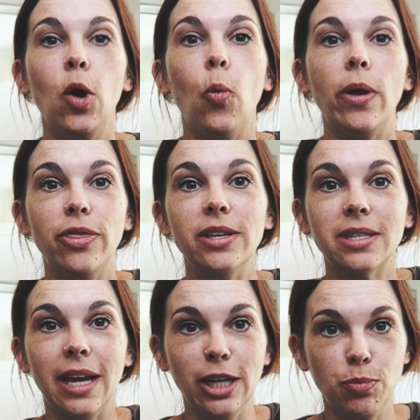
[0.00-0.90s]
with this
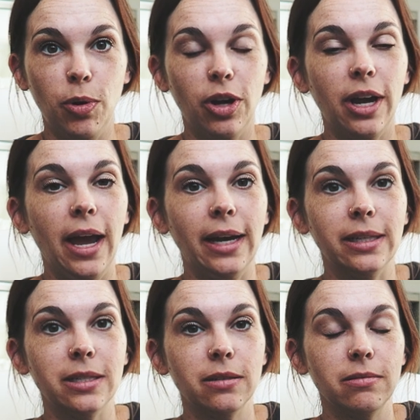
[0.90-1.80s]
sketchbook
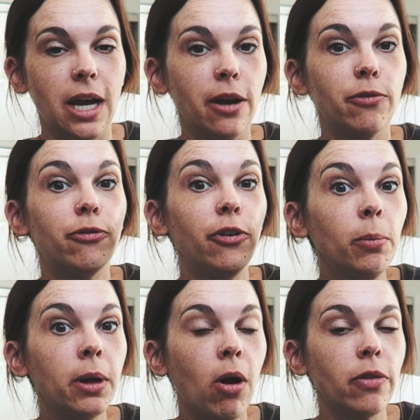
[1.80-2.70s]
and done
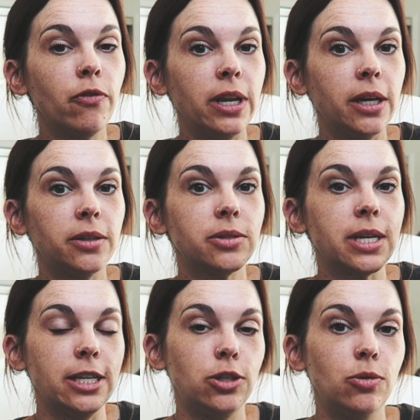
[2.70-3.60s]
filming all the videos.
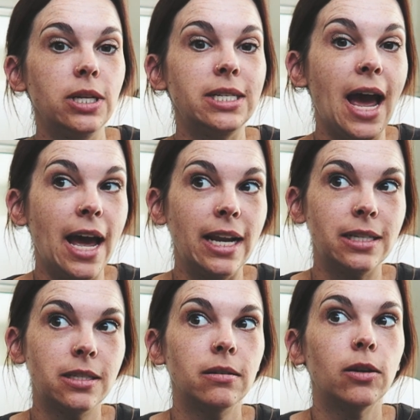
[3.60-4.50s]
I do need to
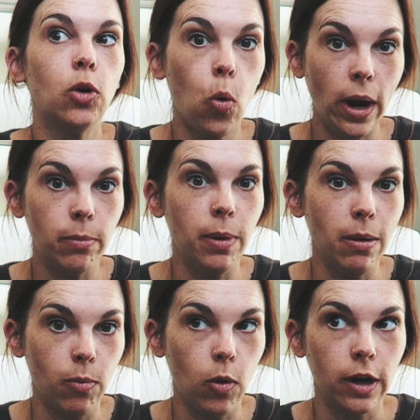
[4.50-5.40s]
edit quite a
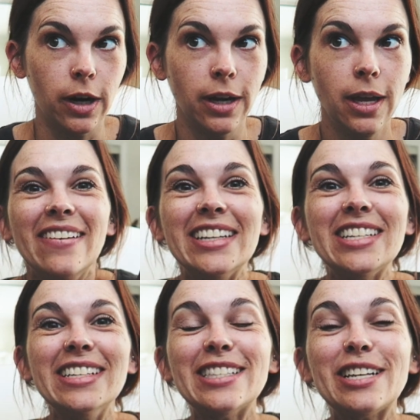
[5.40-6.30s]
bit more, which
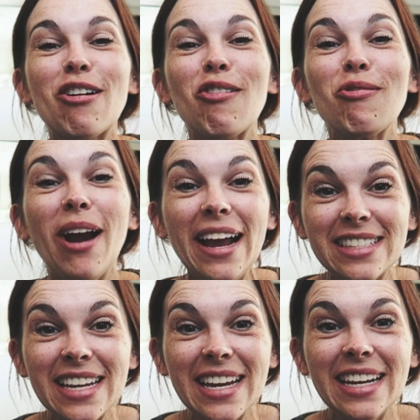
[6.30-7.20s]
is
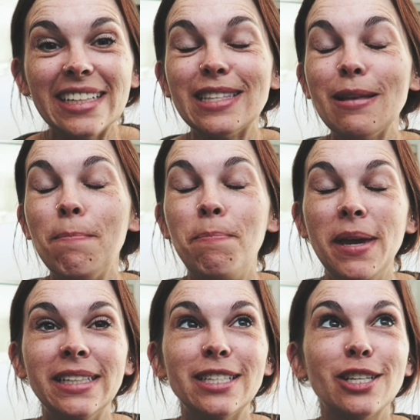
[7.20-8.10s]
crazy. It's the
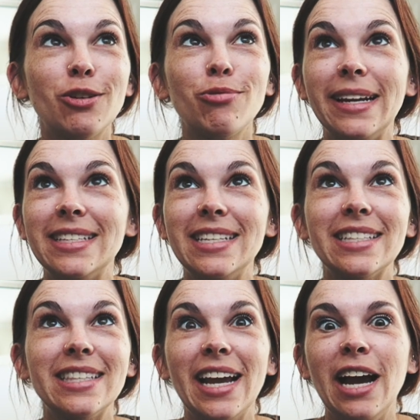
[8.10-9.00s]
biggest,
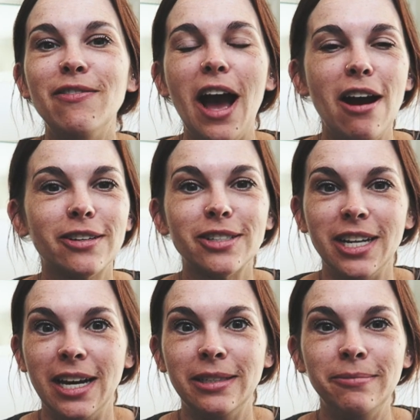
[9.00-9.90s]
craziest thing I've ever
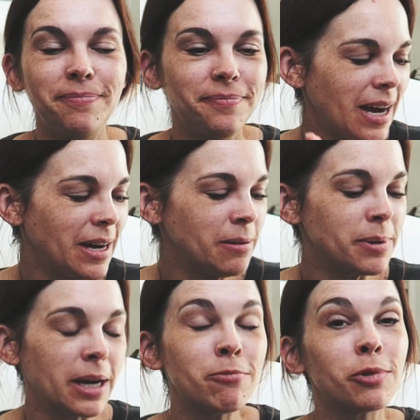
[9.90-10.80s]
done.
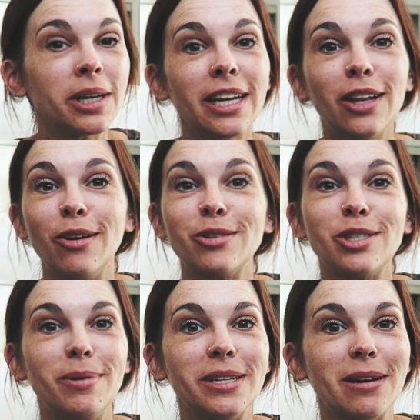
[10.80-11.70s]
But I'm really close
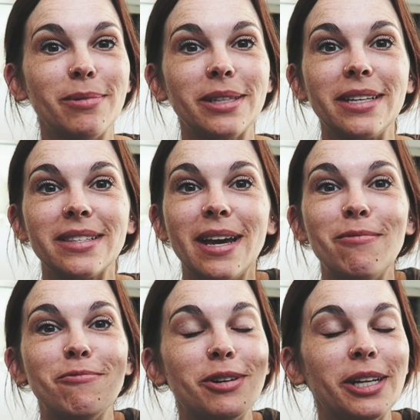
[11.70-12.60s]
to being done with this.
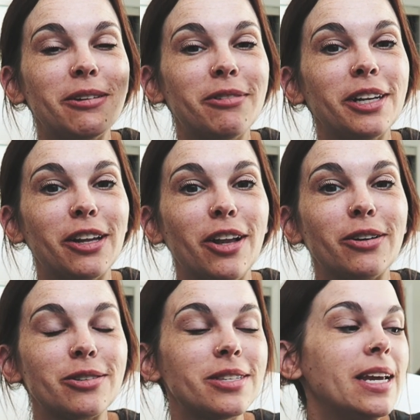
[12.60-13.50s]
I'm really, really
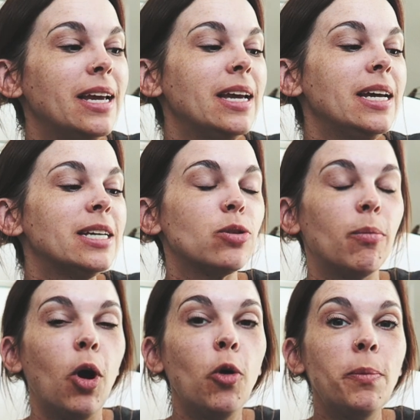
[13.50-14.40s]
close. So
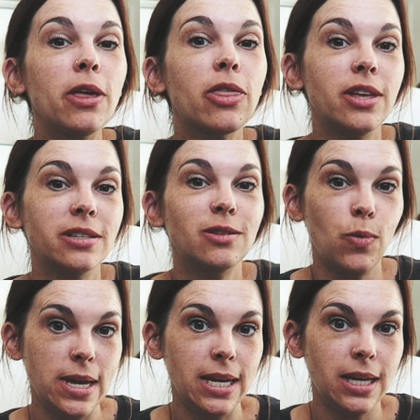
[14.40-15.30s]
I'm hoping this
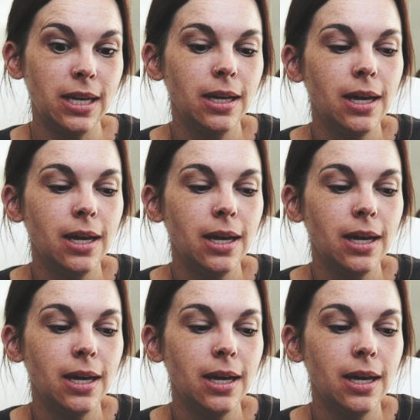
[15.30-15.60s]
week